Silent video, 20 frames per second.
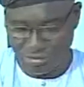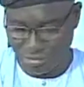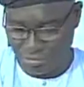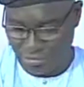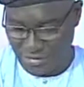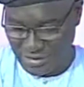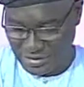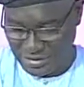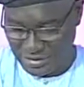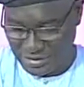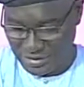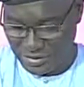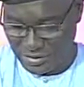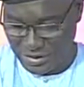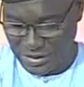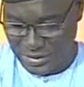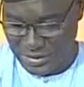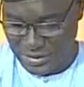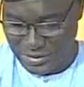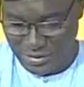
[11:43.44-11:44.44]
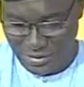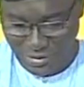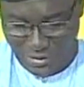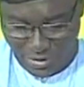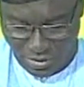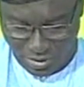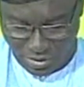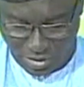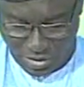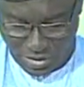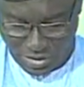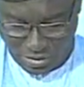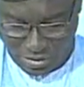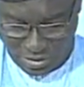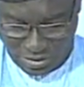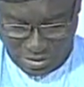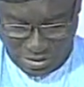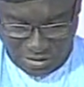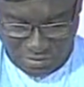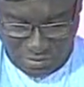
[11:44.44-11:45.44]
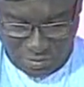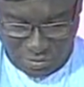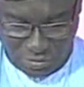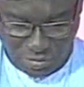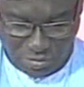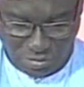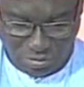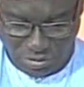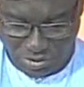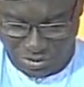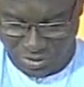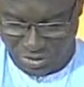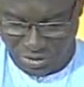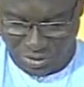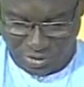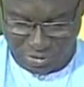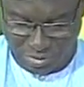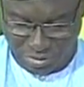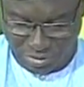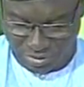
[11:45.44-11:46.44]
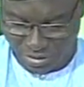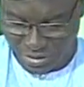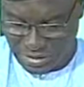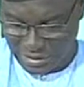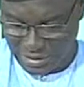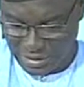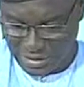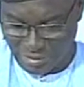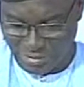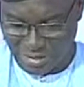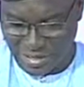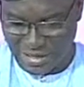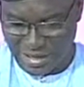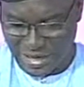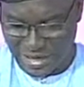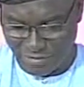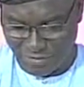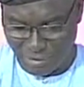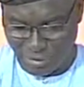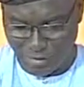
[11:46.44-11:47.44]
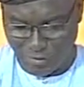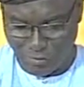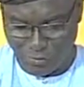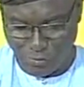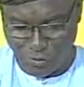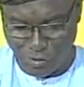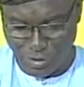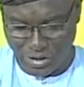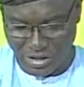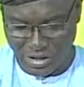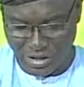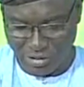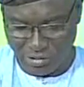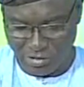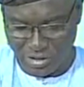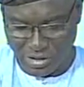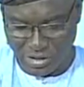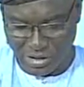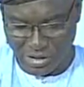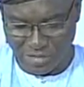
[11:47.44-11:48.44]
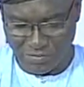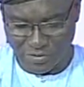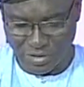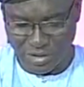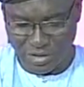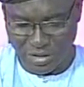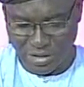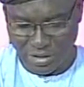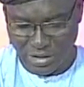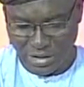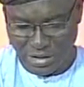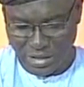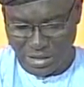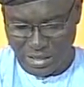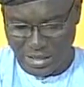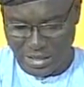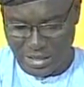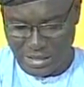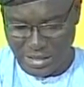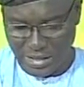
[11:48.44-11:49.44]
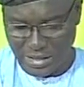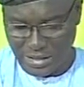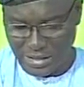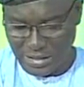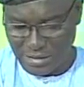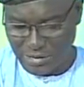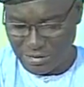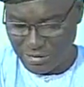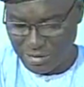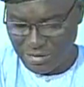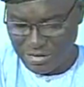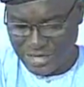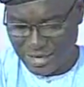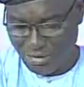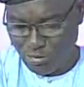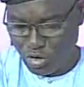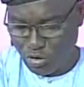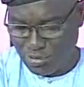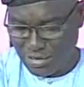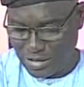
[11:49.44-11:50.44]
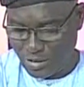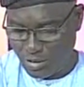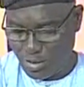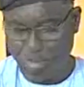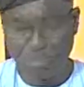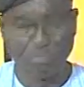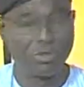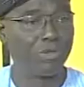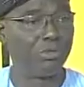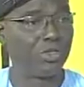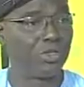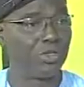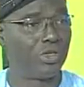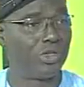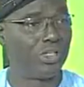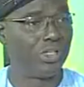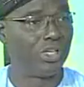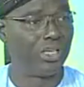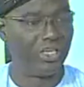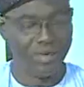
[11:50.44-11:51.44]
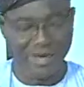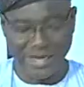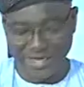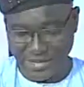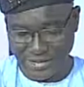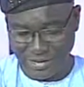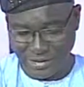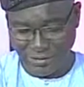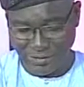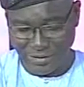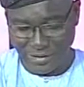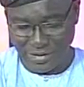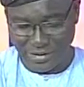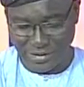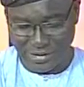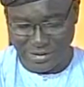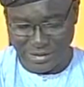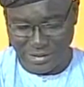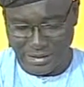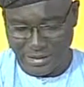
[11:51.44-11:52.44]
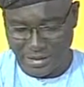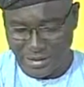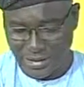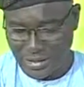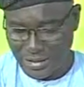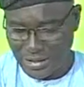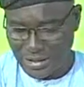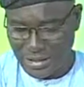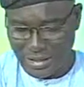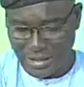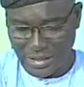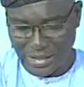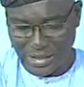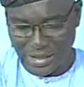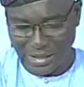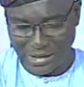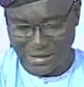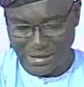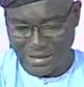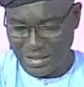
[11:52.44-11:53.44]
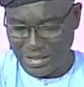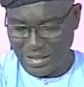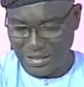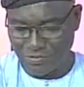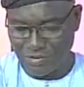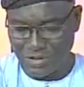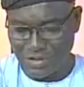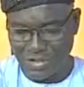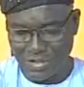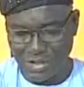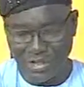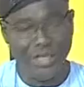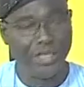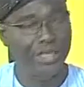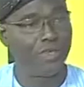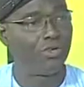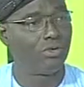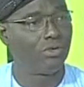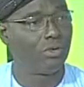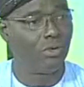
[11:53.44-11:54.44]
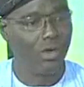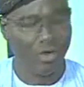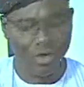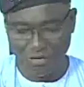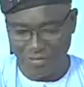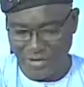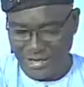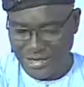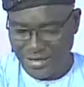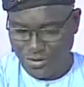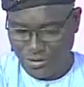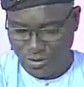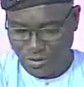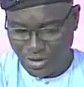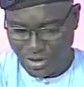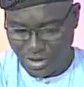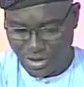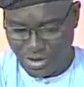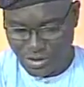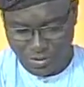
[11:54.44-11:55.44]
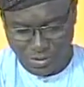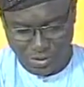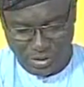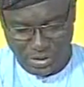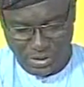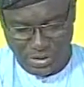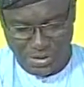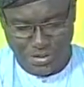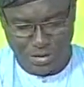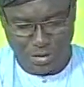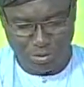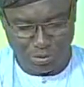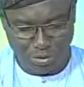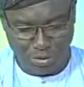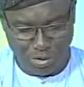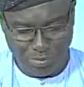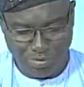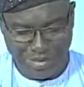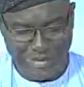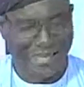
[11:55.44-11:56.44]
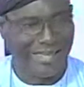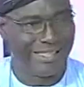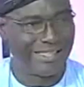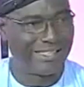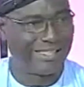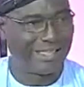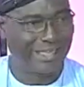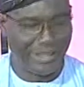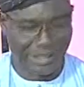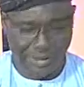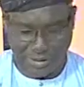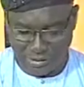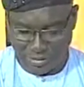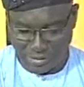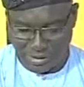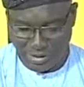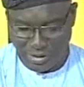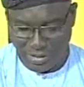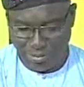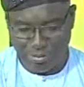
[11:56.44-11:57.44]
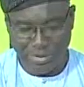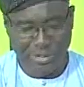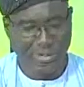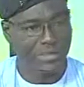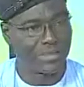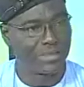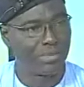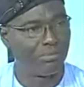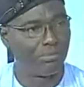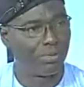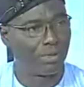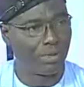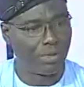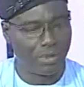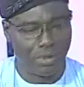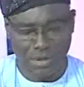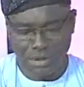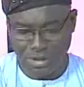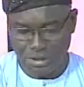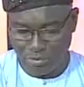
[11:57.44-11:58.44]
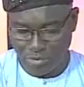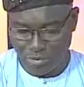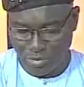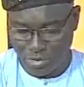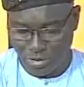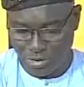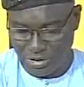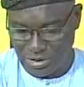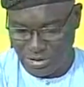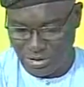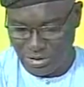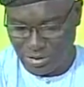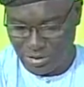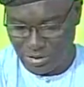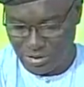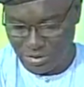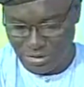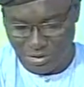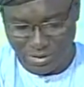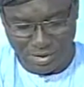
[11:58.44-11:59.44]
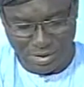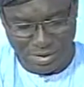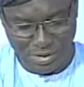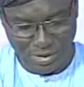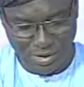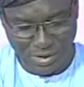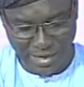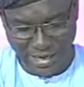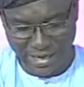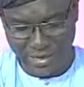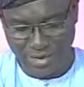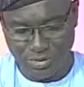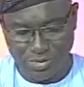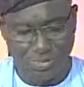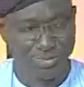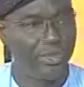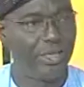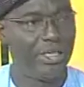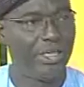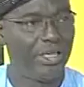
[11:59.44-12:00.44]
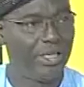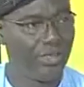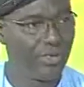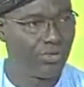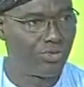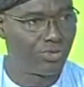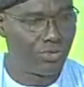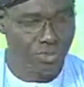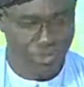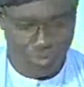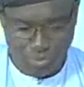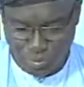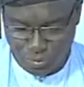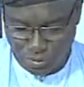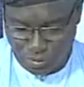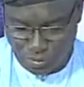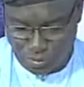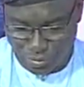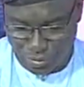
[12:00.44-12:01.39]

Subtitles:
messages in. So I'll just give you a series. I think I have about 4 here, Mr. Governor. Jamiu Balogun from Oshodi, he writes in the first, he says, Dear Governor, the issue of education needs proper attention. Please employ more teachers and reintroduce